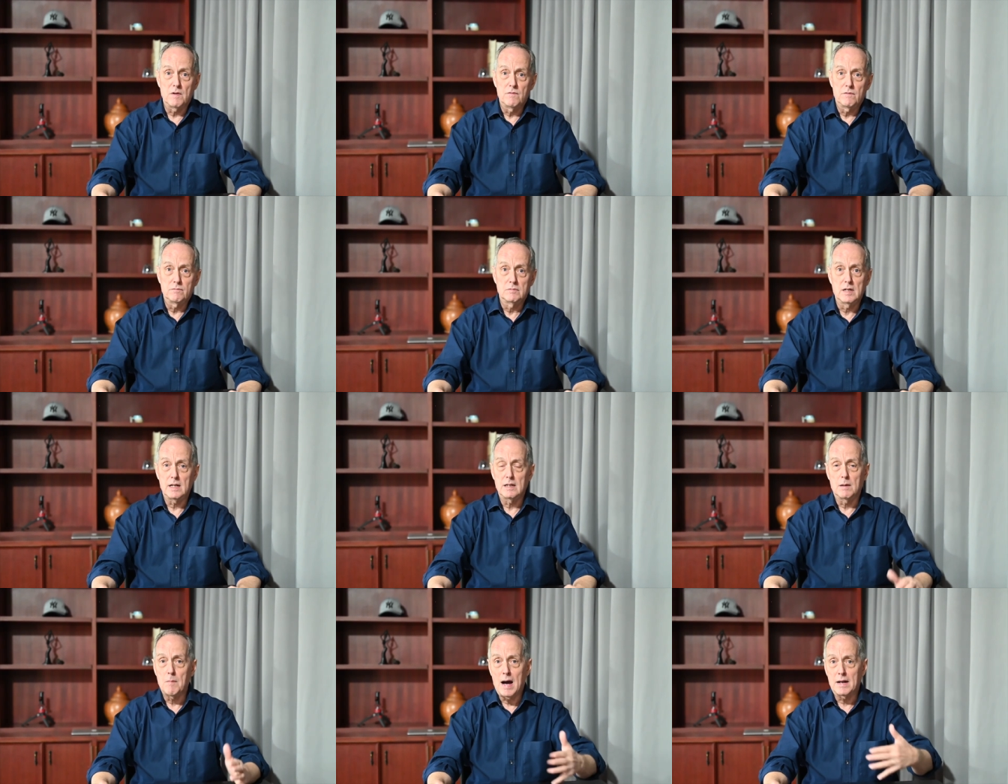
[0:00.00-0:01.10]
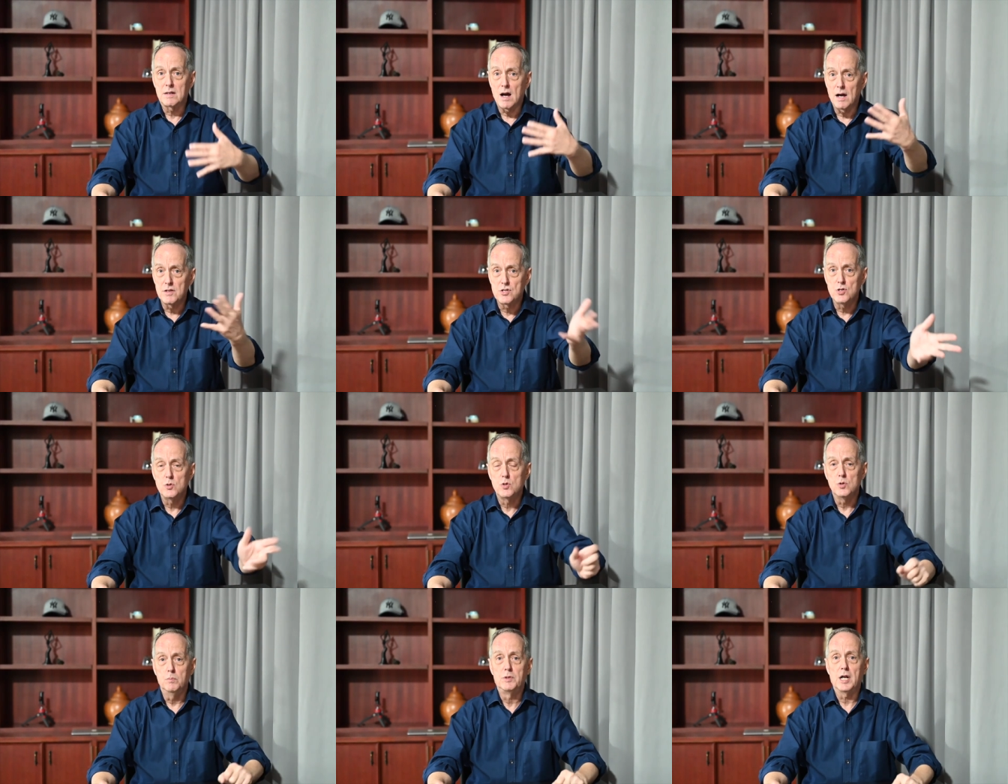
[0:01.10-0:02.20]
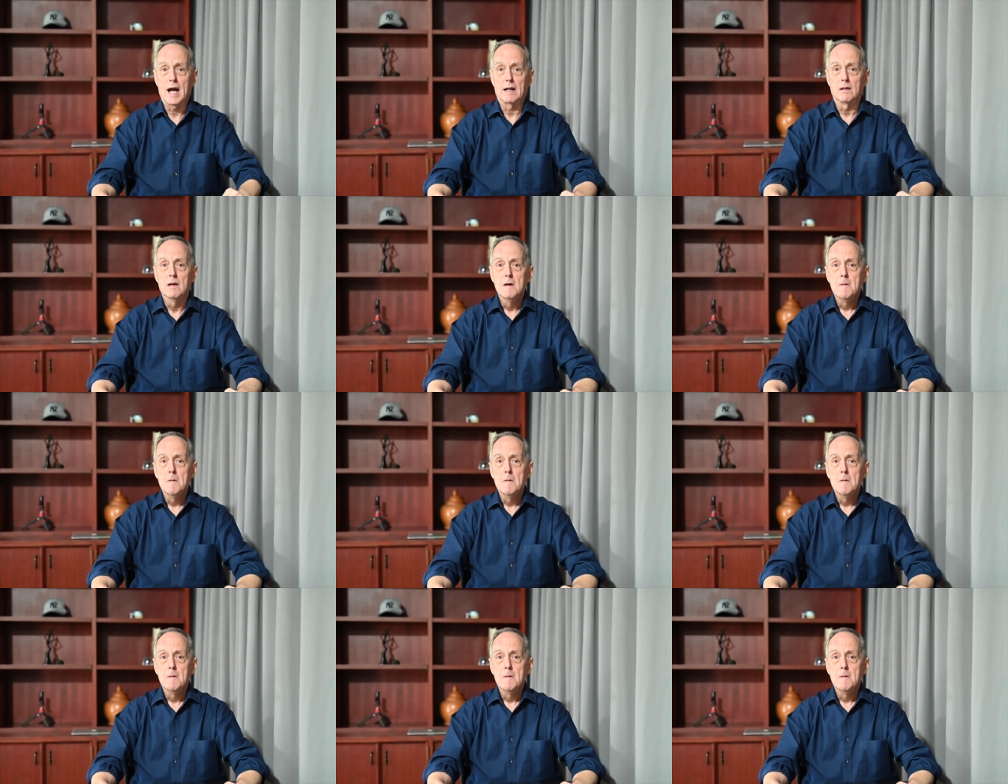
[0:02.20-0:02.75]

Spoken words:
of getting a monetized YouTube channel.